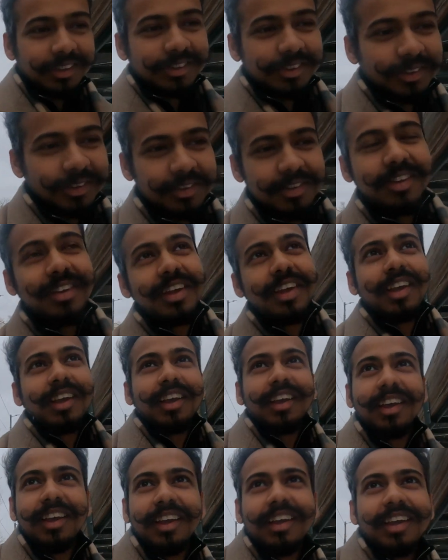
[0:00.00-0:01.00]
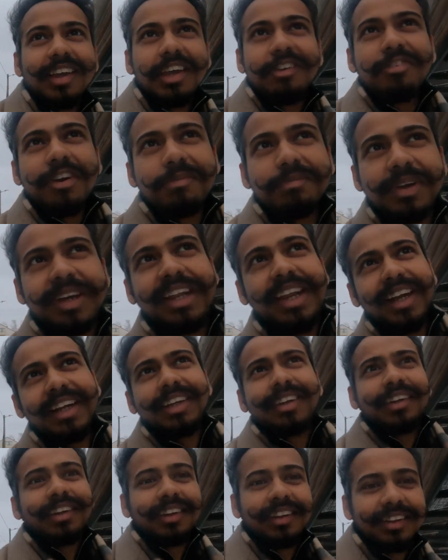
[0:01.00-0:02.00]
so if I'm
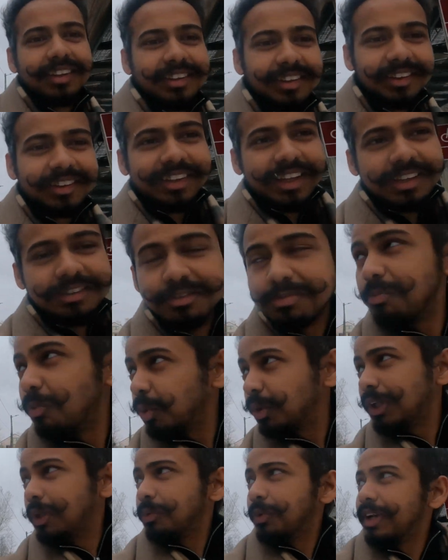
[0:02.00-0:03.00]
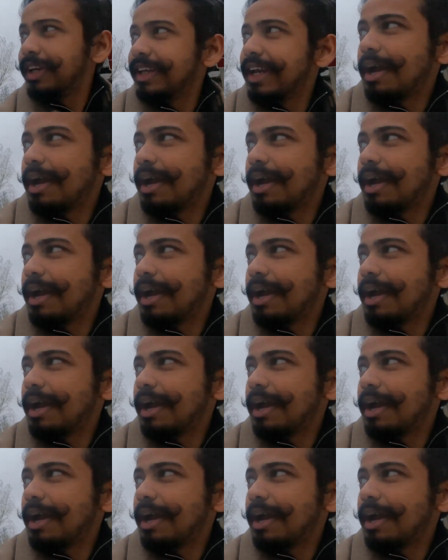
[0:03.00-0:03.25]
correct, there's more than one